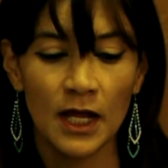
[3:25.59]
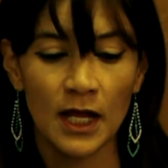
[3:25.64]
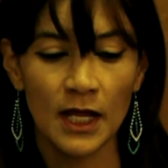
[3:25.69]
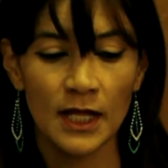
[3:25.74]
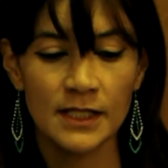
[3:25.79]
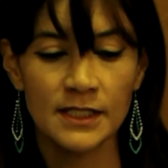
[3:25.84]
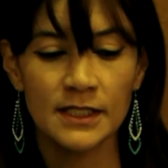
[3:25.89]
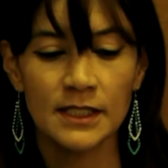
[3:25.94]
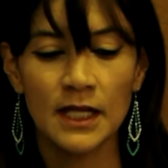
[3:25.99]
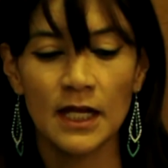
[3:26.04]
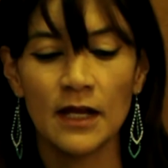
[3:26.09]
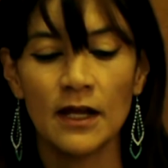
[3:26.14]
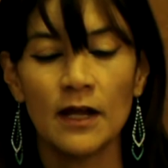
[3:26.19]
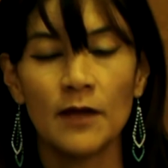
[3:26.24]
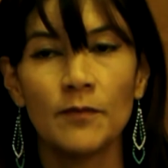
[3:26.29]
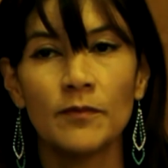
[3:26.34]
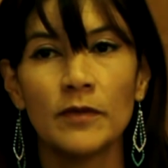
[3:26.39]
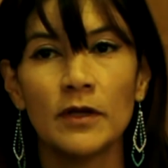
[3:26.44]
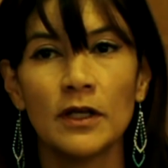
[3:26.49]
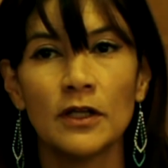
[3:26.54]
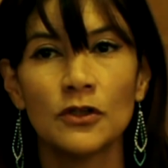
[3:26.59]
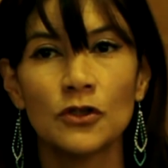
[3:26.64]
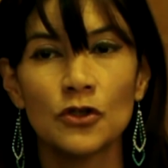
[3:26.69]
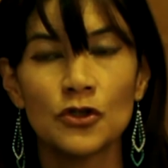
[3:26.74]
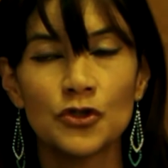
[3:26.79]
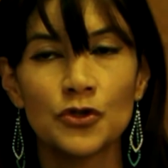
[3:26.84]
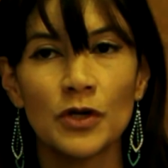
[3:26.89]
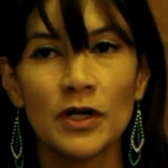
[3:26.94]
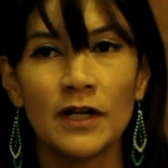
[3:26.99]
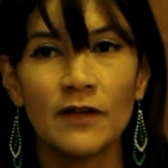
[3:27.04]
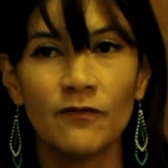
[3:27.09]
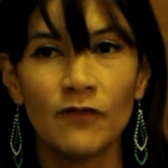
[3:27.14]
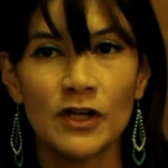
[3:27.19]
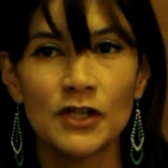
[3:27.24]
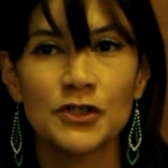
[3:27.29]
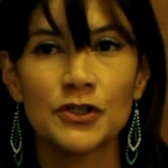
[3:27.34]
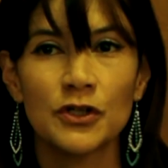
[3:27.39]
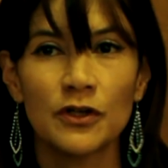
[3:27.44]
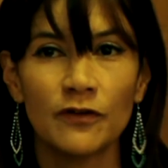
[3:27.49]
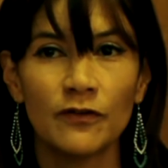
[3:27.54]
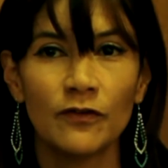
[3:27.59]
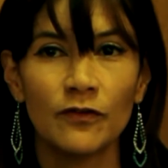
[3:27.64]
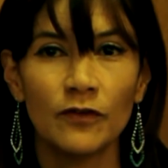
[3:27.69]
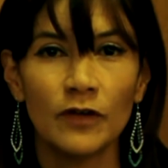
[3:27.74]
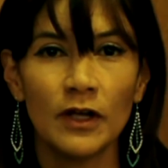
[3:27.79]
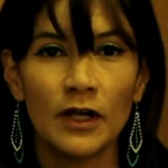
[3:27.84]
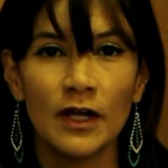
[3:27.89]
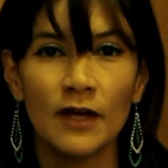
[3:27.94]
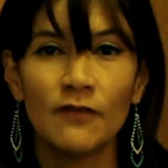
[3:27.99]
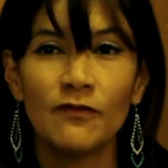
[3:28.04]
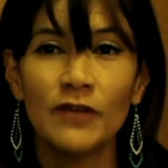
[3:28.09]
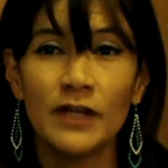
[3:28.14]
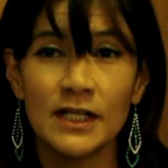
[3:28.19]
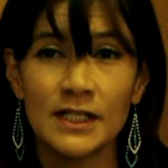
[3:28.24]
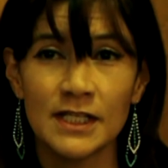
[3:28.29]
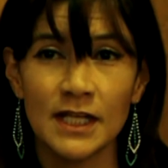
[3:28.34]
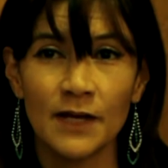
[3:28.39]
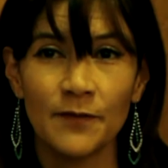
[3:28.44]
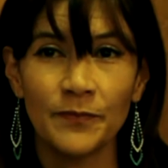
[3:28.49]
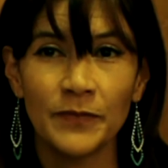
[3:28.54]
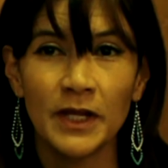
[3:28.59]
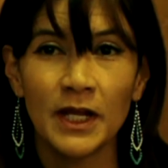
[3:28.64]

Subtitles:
It's the industrial investor visa,